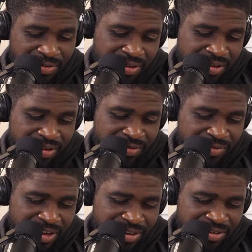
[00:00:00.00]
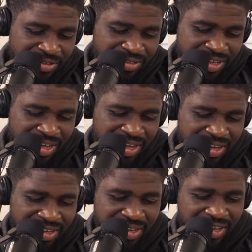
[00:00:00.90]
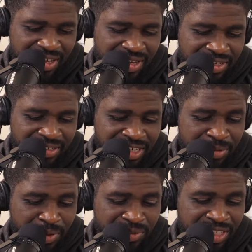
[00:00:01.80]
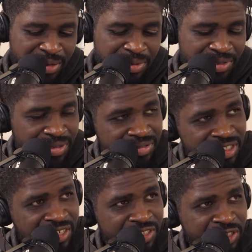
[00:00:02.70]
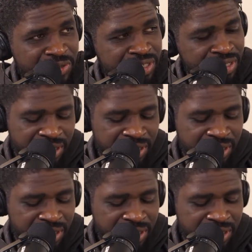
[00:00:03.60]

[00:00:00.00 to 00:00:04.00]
Raiders. I got Debo Samuel, Jerry Jeudy.